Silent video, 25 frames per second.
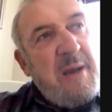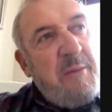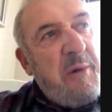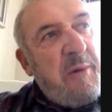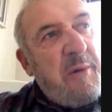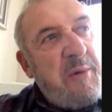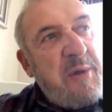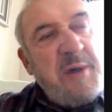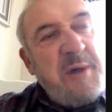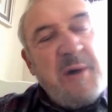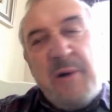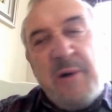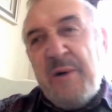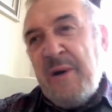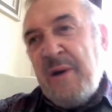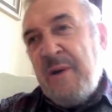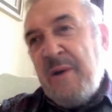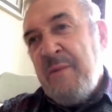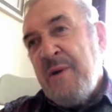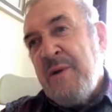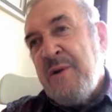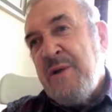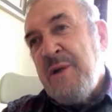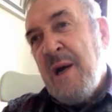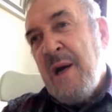we were talking
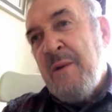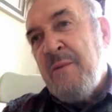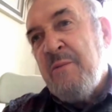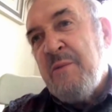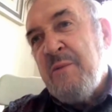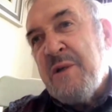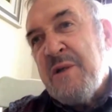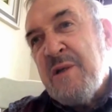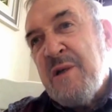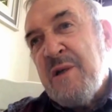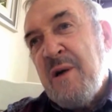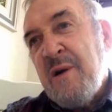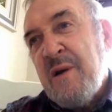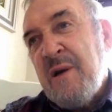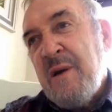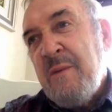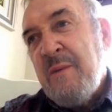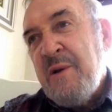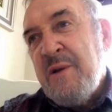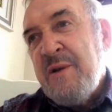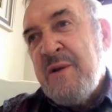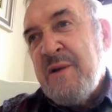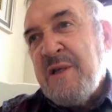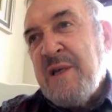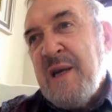about, John was talking
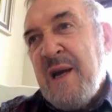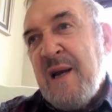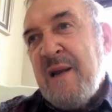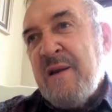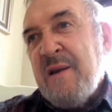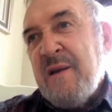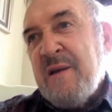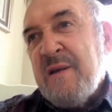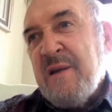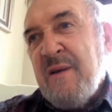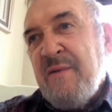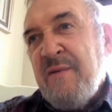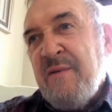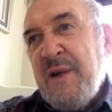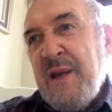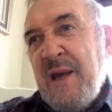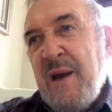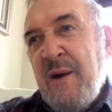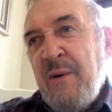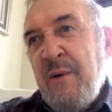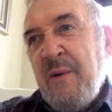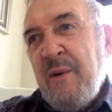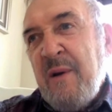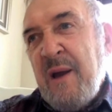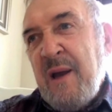about the tactics of it
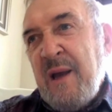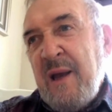now.